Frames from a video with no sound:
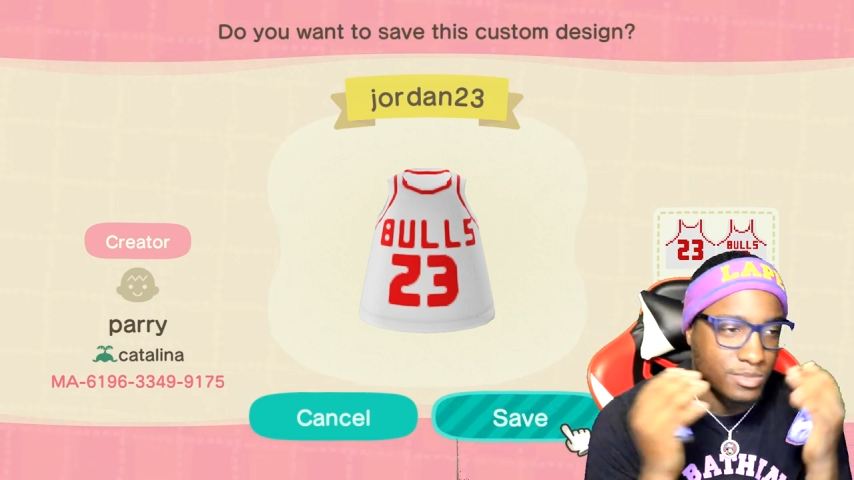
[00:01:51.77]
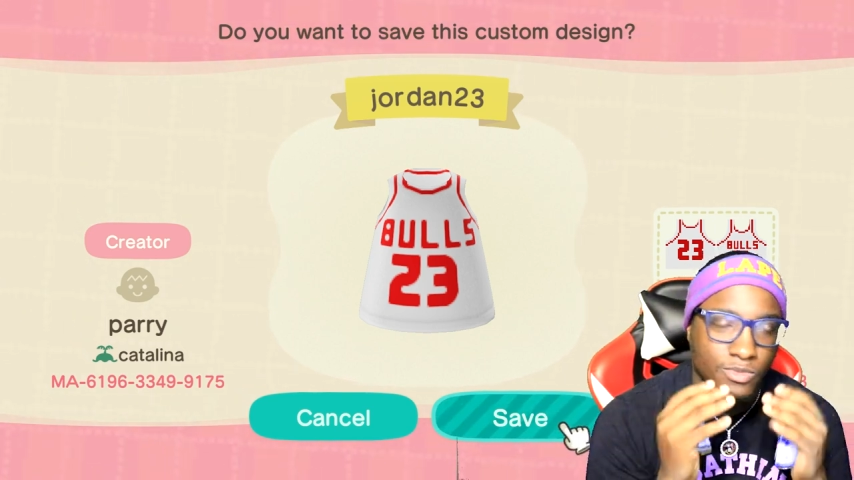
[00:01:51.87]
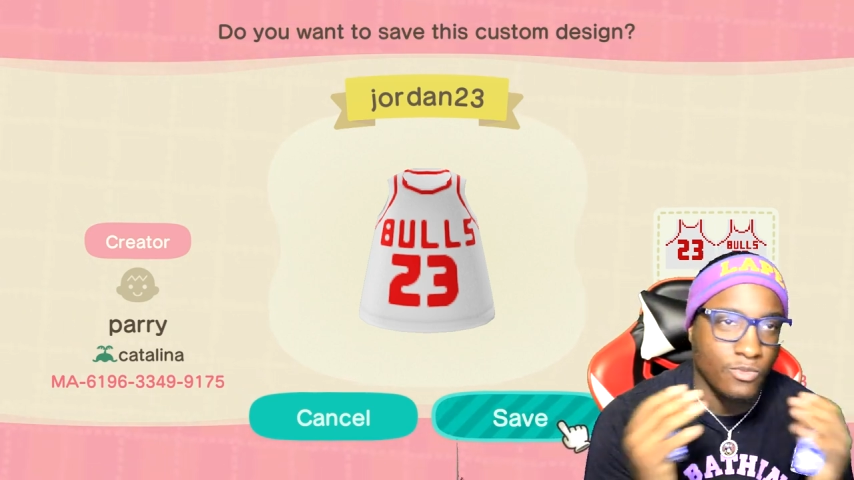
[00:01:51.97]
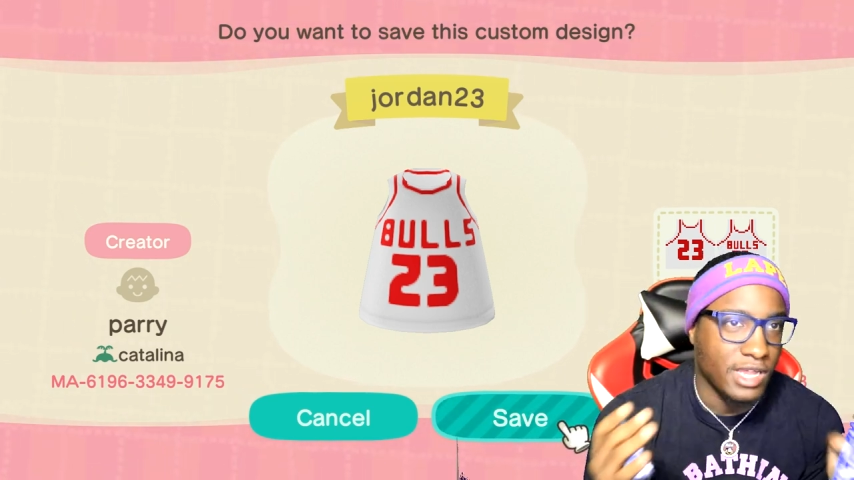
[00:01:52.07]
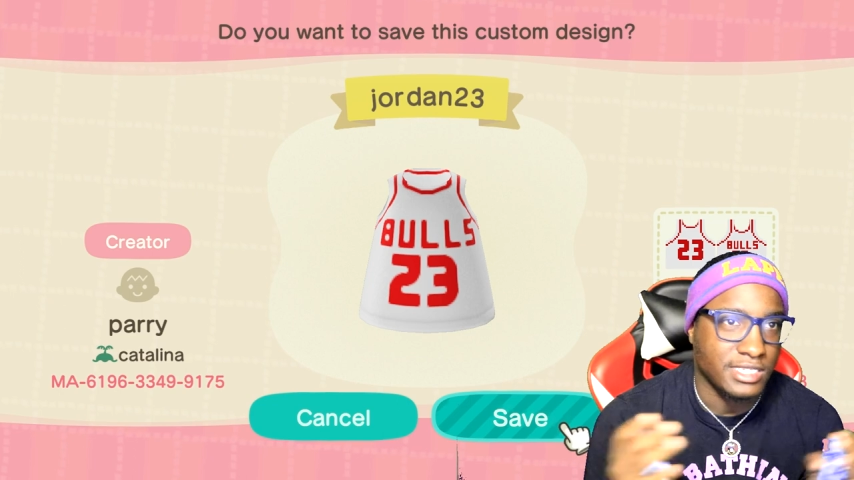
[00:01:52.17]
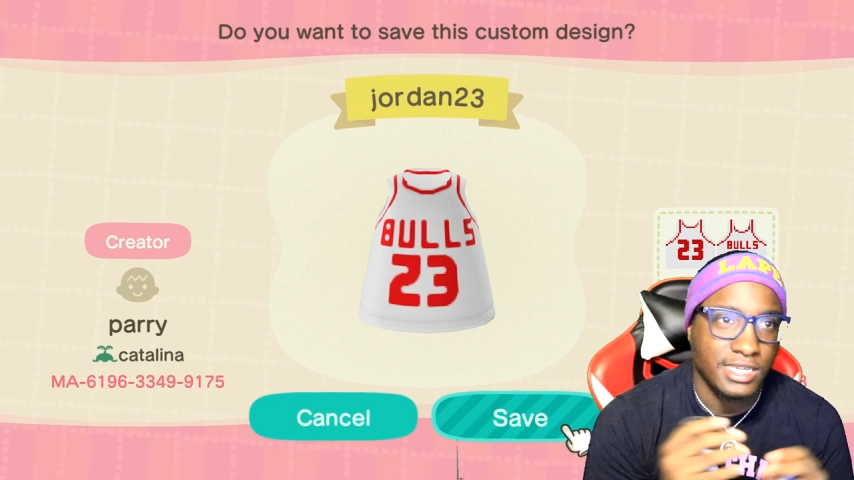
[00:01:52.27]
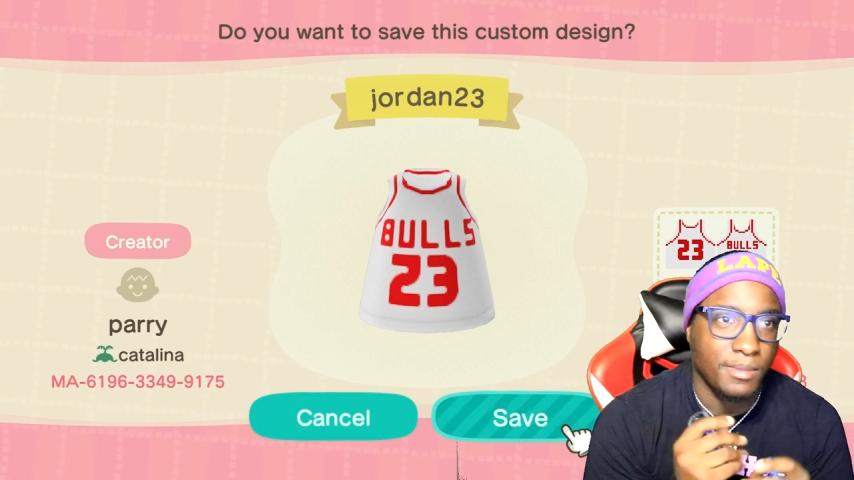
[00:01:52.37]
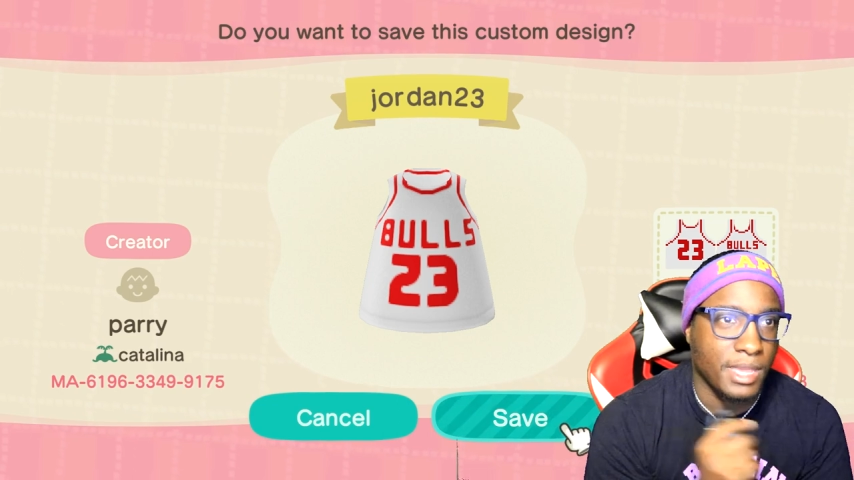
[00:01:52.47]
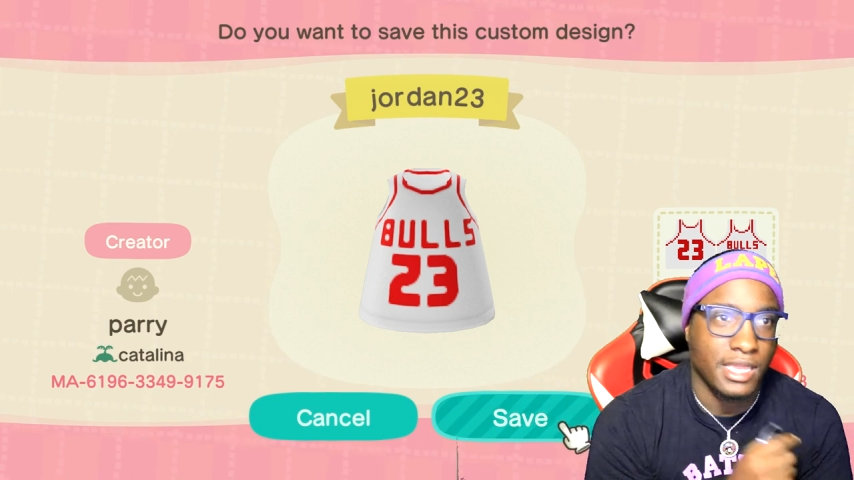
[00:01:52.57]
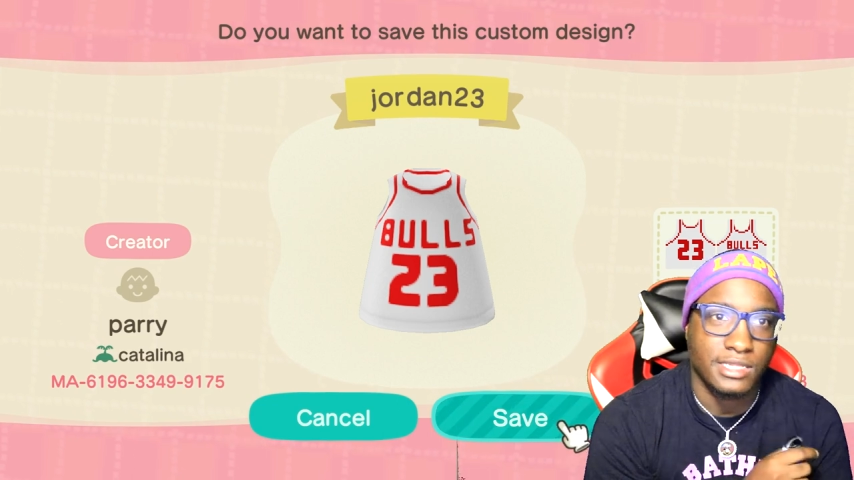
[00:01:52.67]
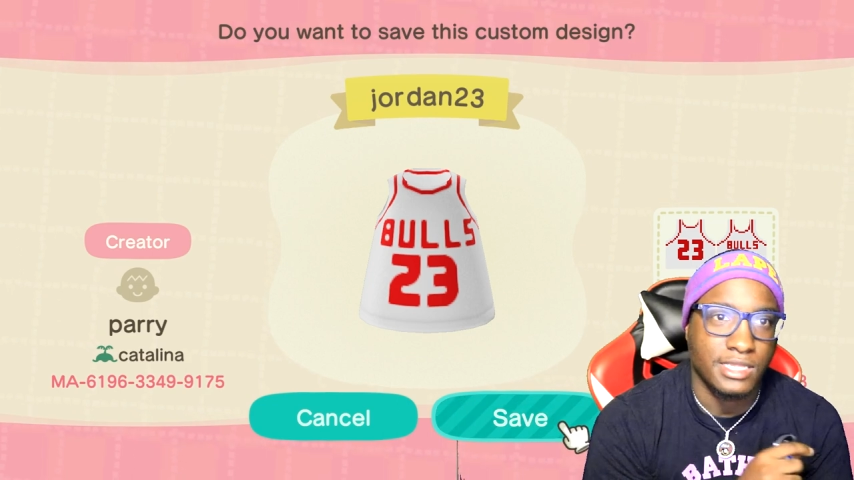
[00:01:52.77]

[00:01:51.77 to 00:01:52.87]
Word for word: watching it, man.